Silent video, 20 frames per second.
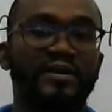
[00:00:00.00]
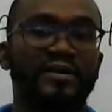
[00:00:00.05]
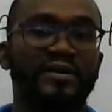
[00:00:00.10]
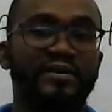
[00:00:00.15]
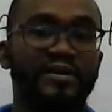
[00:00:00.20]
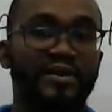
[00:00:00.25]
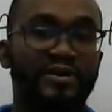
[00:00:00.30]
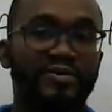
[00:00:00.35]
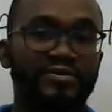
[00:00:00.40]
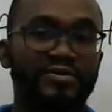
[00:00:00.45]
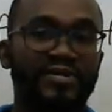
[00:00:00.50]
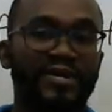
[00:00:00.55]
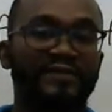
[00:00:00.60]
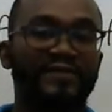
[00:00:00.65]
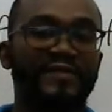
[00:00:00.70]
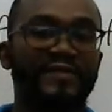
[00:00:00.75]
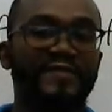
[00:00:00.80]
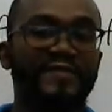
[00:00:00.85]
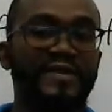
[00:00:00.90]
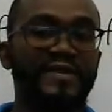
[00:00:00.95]
count heavy
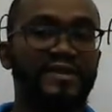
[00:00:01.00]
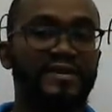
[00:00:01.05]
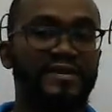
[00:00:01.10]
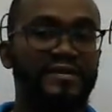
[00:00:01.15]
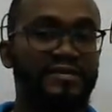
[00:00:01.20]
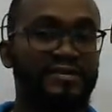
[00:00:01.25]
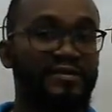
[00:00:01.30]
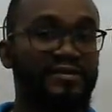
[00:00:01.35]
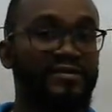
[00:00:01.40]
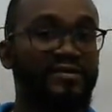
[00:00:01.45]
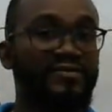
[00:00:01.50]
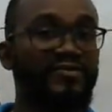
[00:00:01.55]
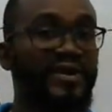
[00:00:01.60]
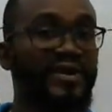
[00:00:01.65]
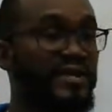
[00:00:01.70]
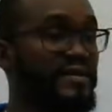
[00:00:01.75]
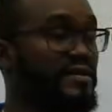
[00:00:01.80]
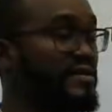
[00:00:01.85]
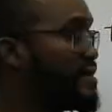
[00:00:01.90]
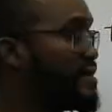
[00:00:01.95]
vehicles. Well,